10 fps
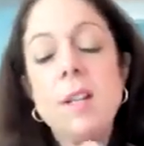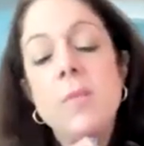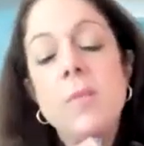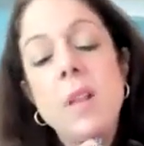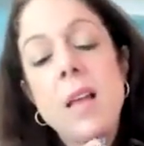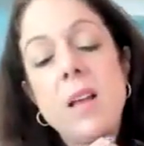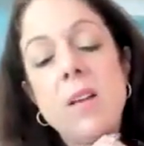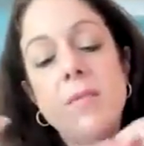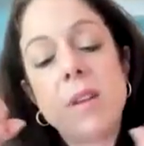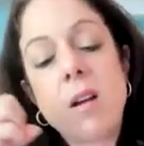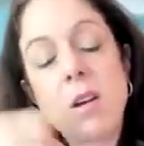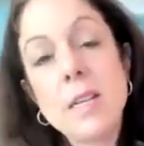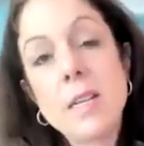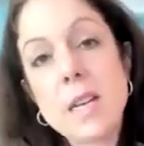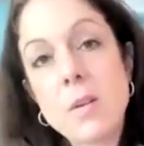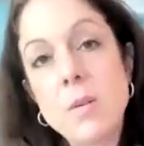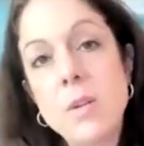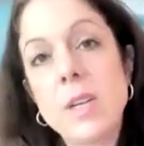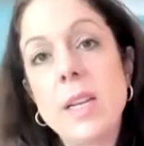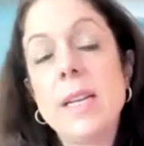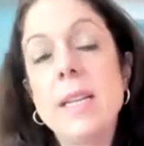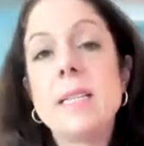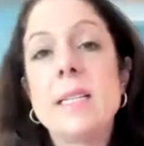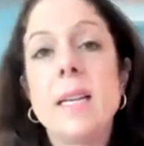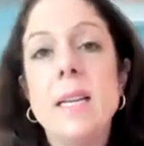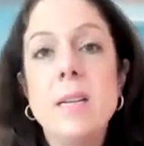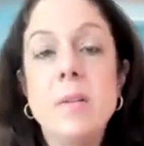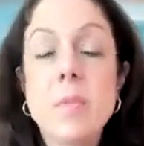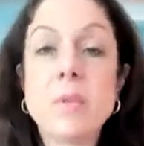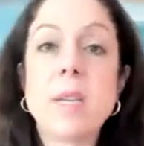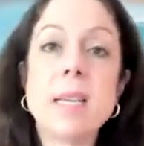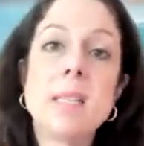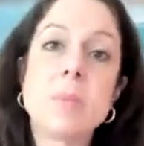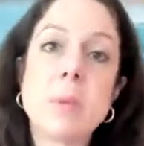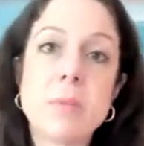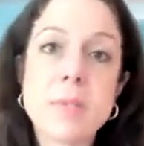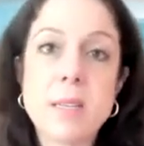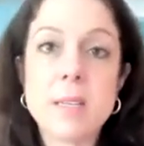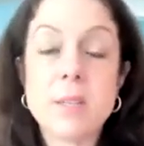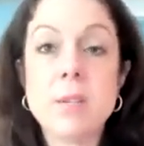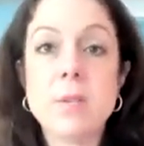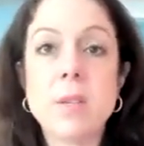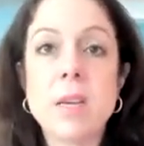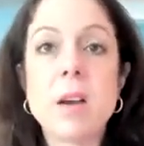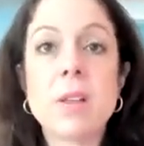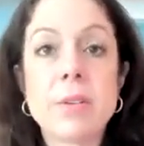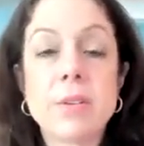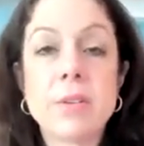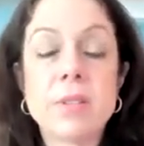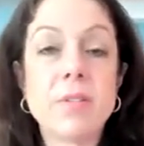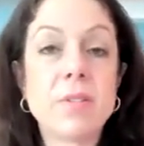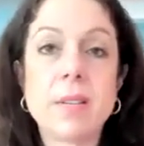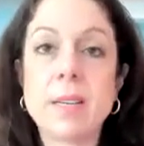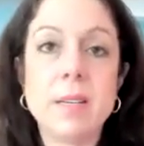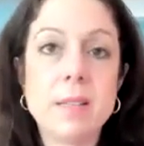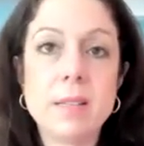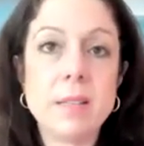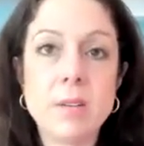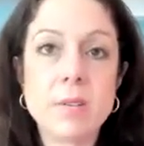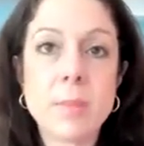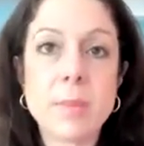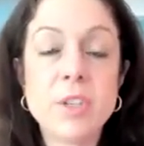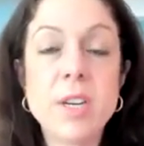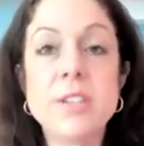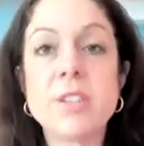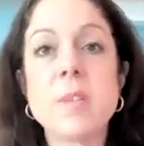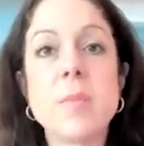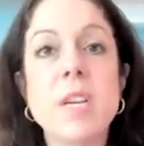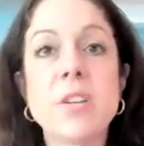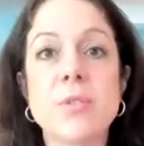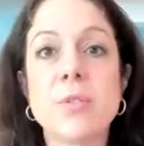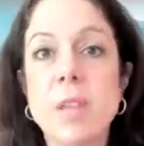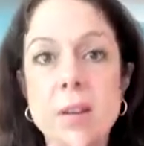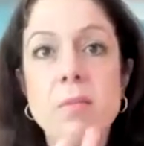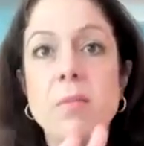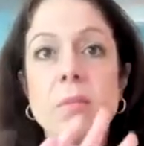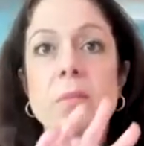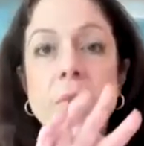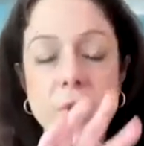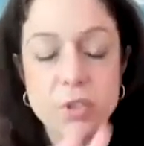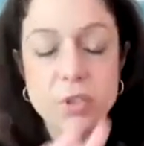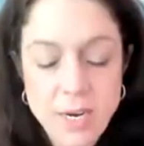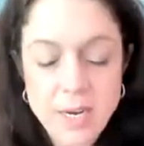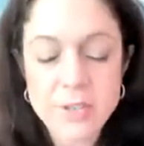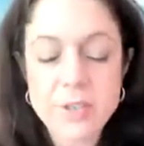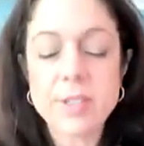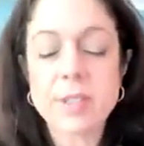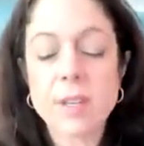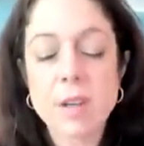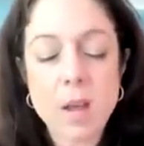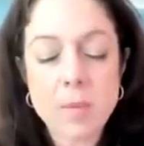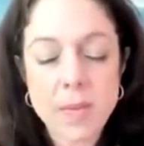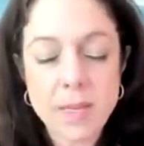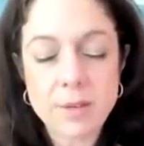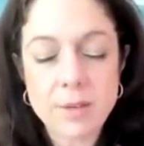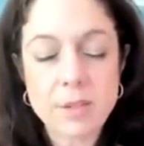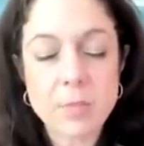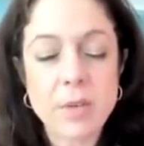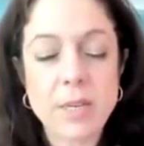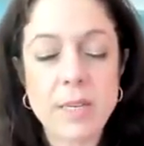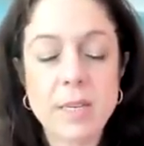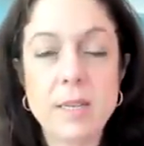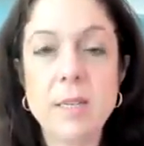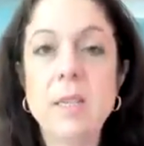We'll have, Harleen and I will look at it, and in most cases we will send it to the authors if there's any type of changes, to make sure that the changes that the copy editors put in